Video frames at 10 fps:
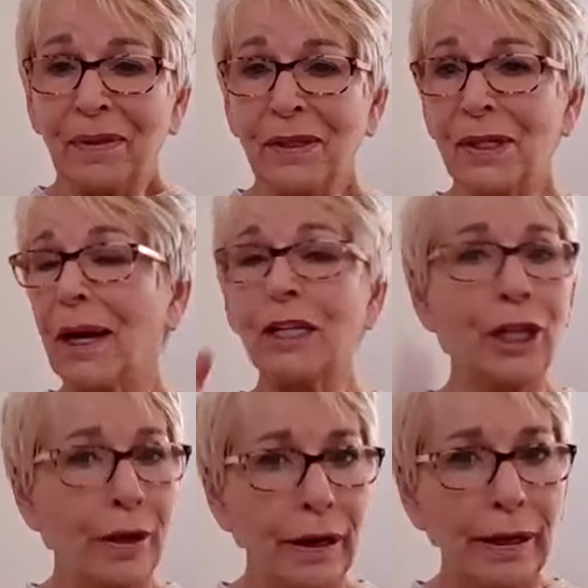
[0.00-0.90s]
So I
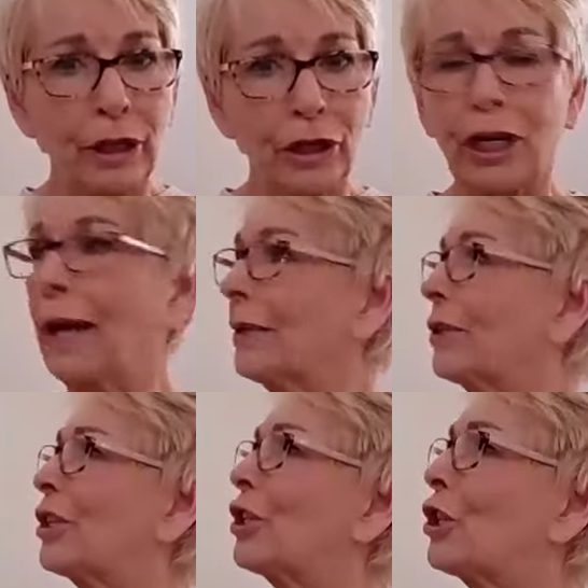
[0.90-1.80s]
shouted at the child to
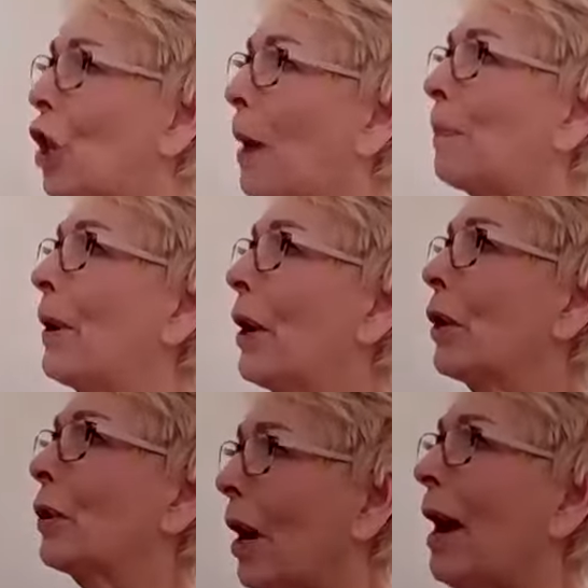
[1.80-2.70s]
stop
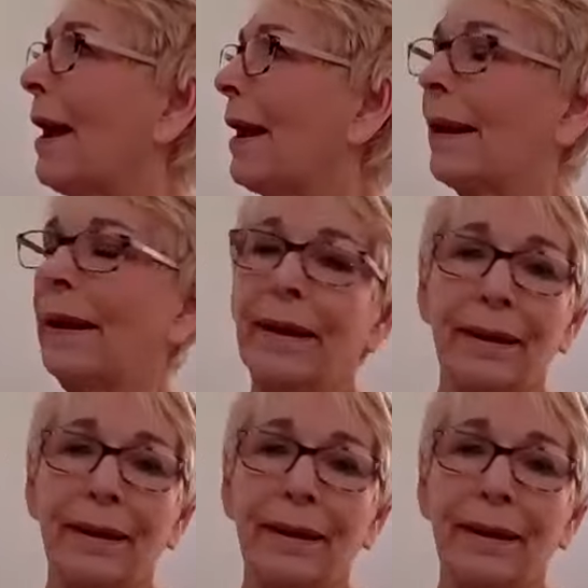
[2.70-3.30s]
crying.